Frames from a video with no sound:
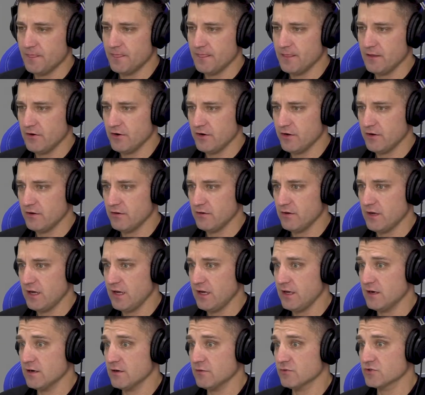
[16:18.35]
you know,
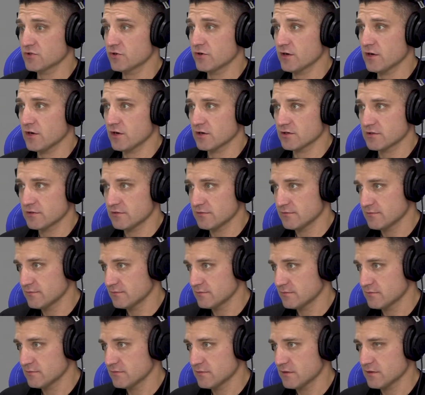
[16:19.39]
and I was gridlocked.
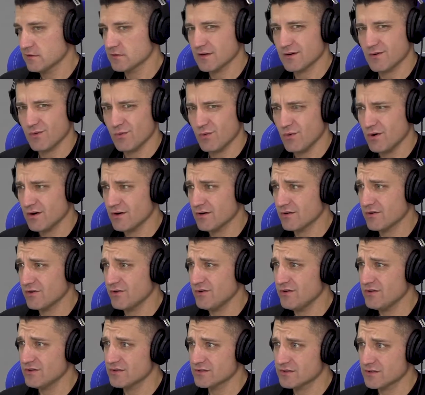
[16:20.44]
I was like, what on
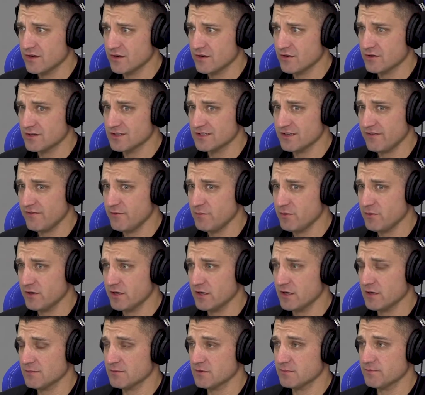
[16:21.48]
earth is going on? Has everybody
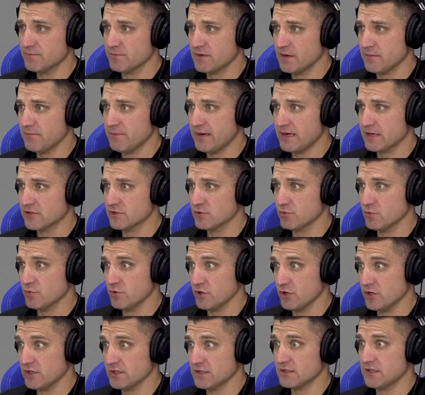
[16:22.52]
come back to
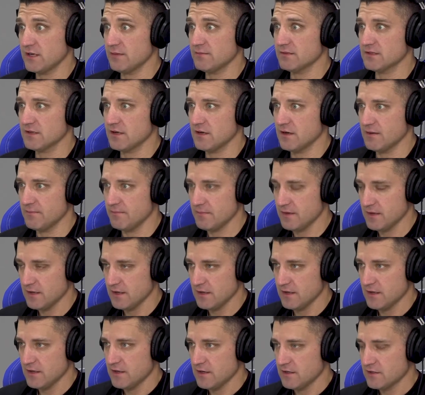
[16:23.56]
work at the same time?
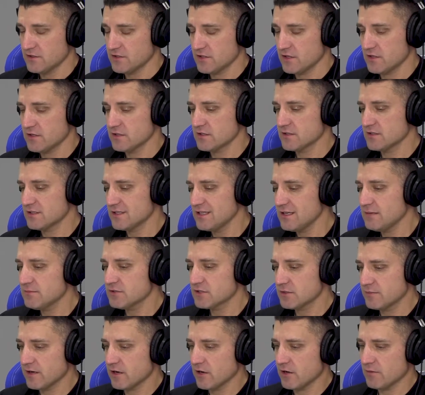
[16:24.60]
So it seems
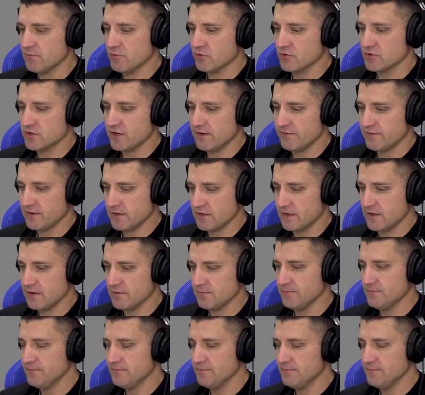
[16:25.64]
to be a lot more traffic now.